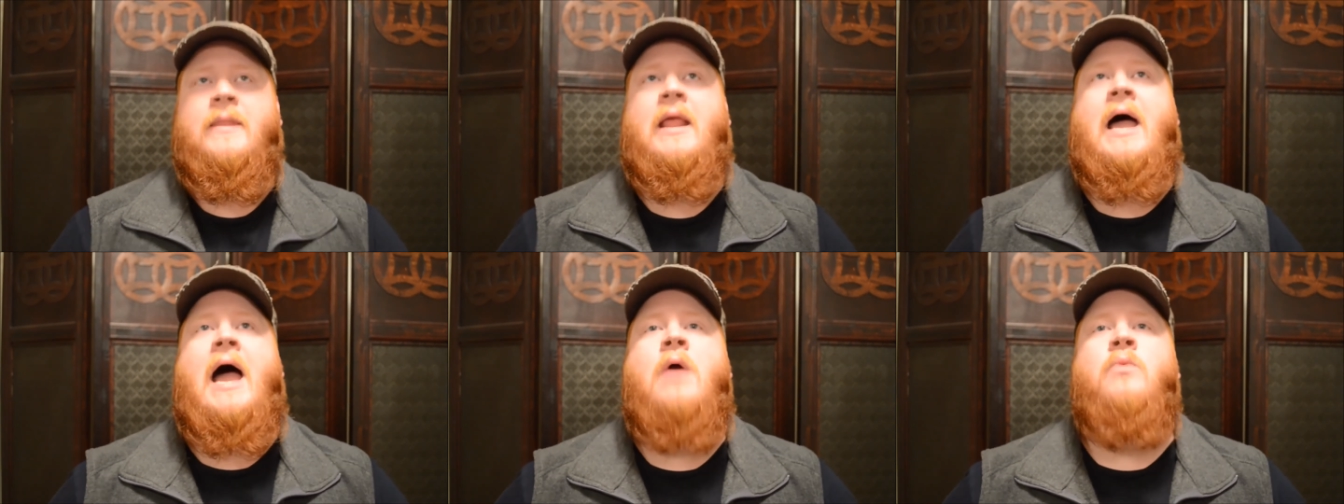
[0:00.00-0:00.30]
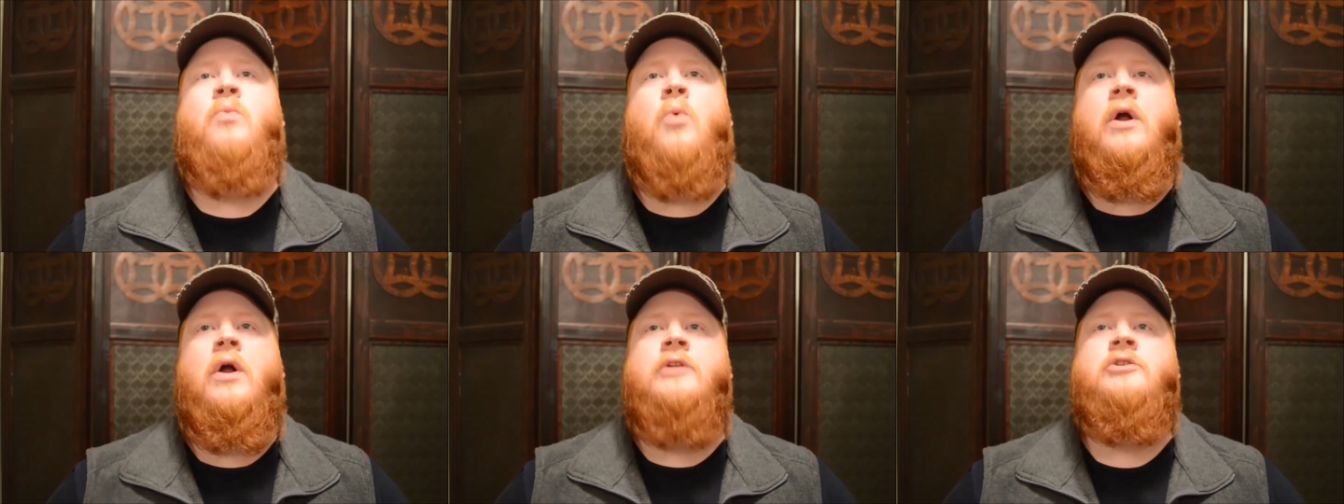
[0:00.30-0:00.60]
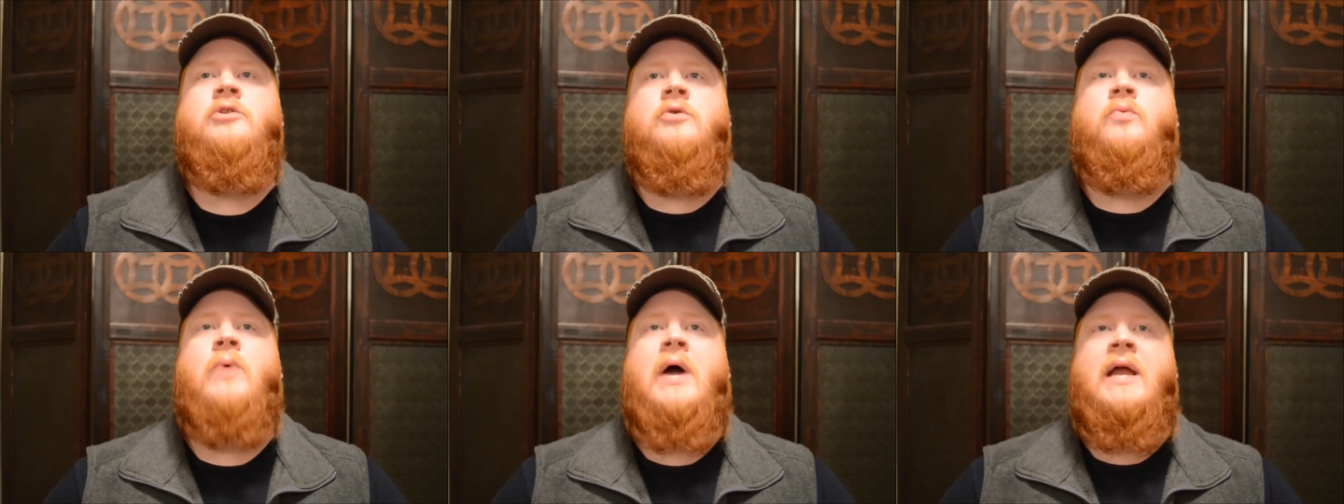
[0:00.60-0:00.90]
I
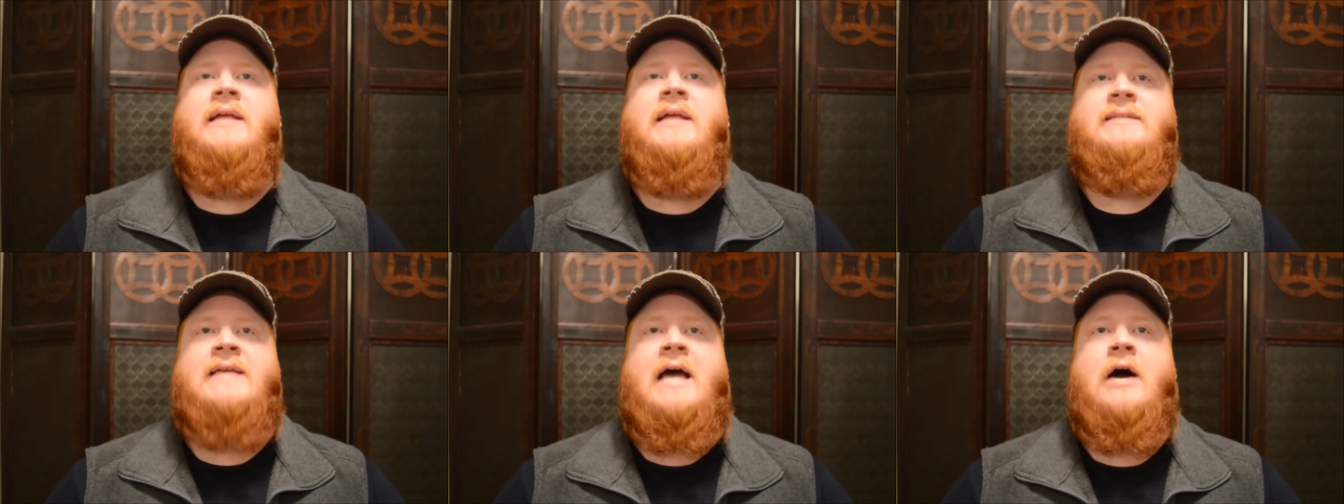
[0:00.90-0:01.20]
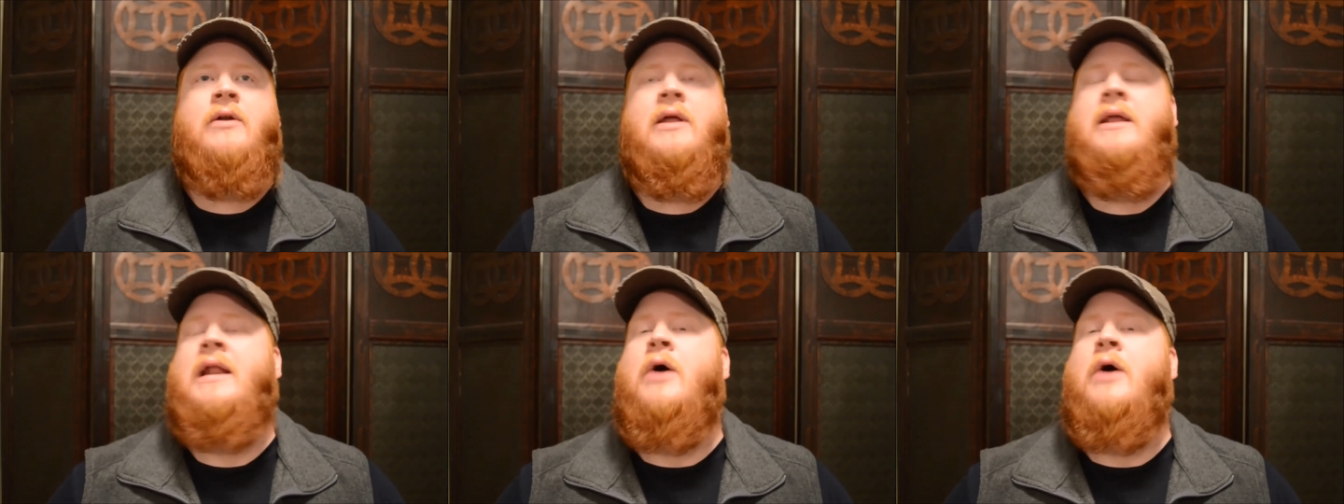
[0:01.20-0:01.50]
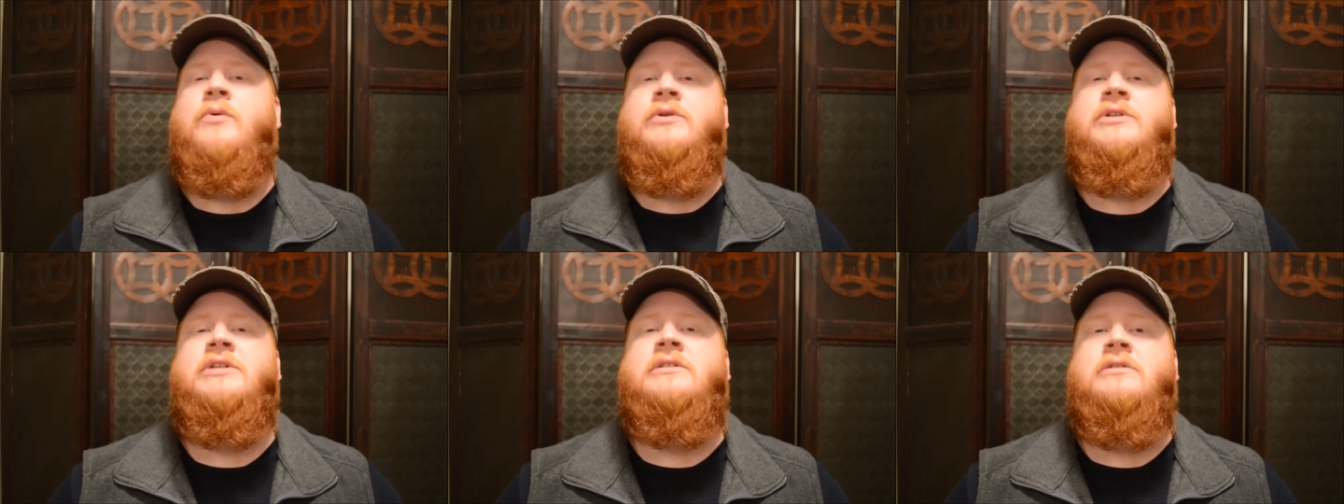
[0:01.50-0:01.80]
wanted to write it down and I
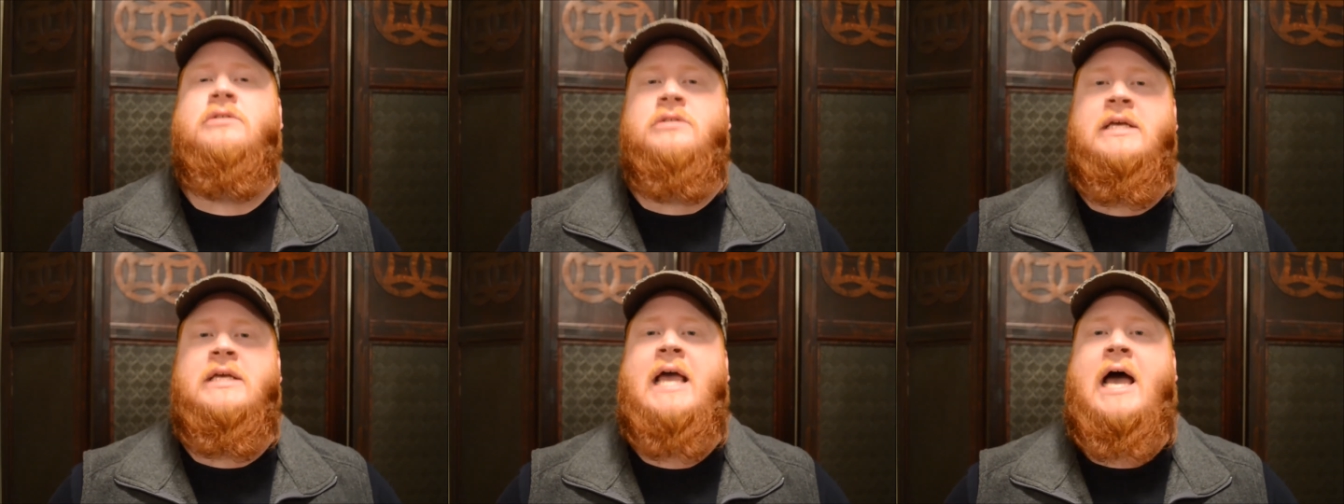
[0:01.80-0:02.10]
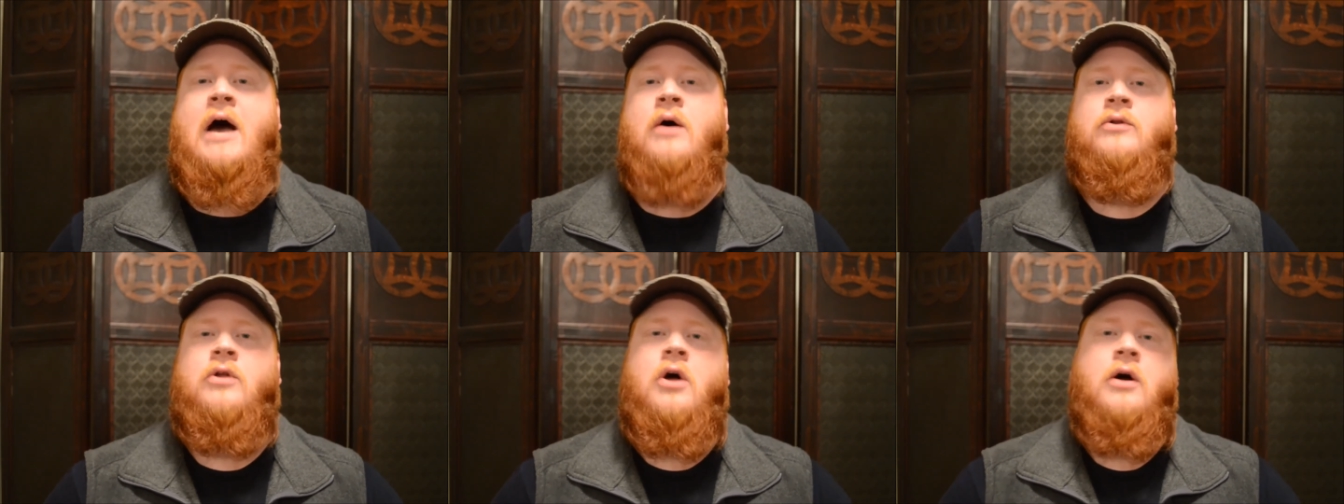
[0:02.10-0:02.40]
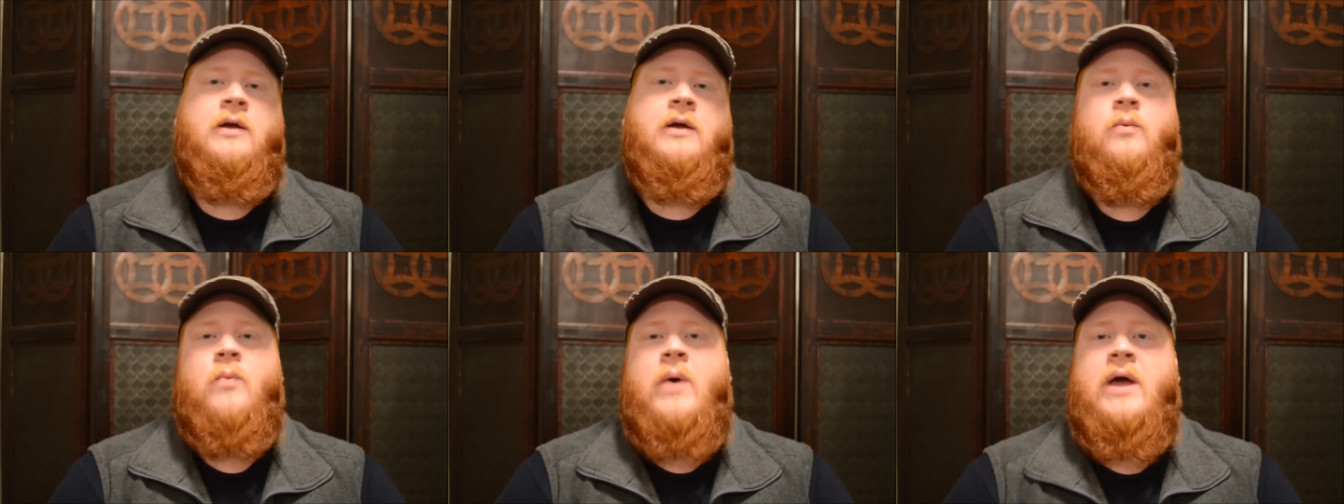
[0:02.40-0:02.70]
would just see how
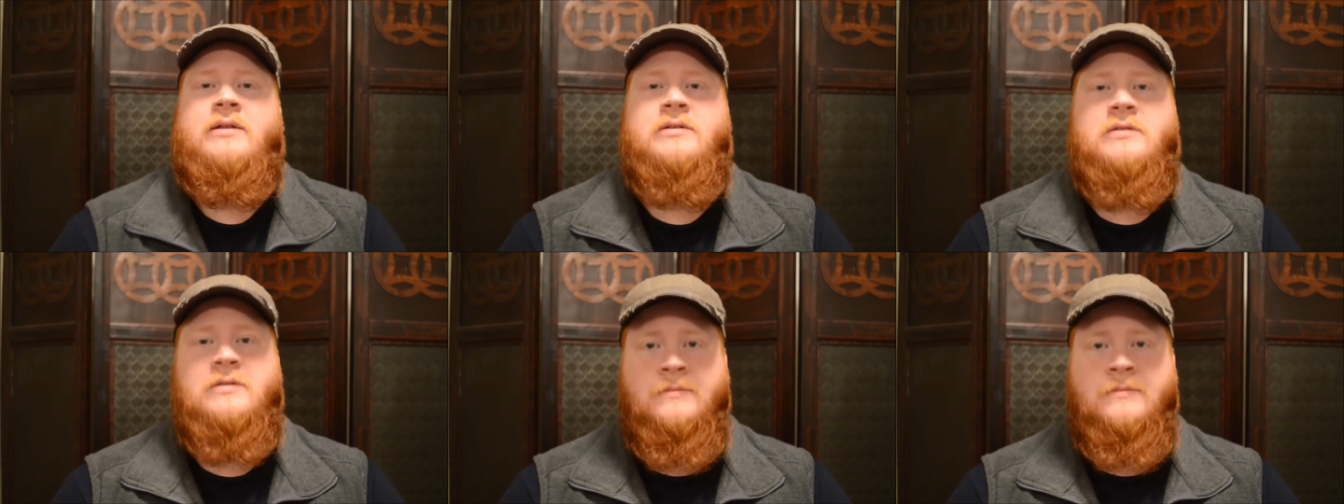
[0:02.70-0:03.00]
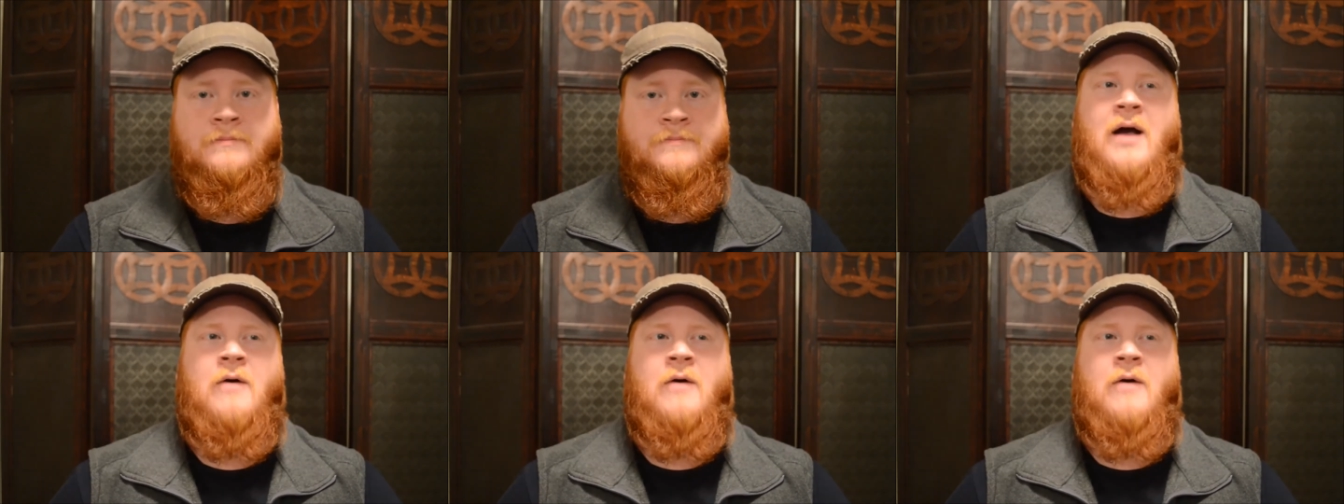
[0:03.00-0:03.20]
long it went